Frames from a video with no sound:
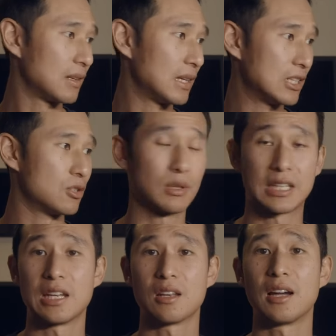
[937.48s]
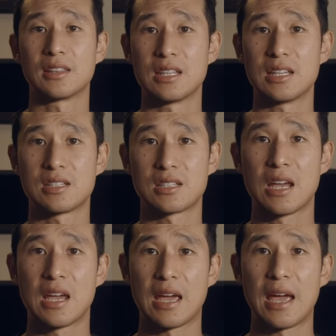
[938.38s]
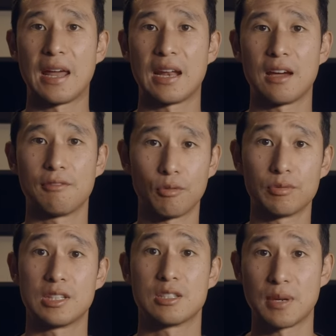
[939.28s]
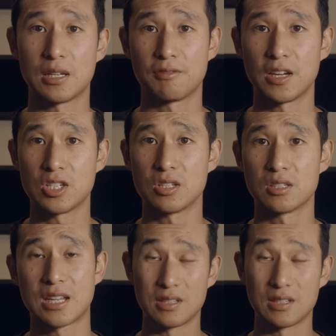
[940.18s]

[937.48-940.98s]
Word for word: into a kit like this and have this many features.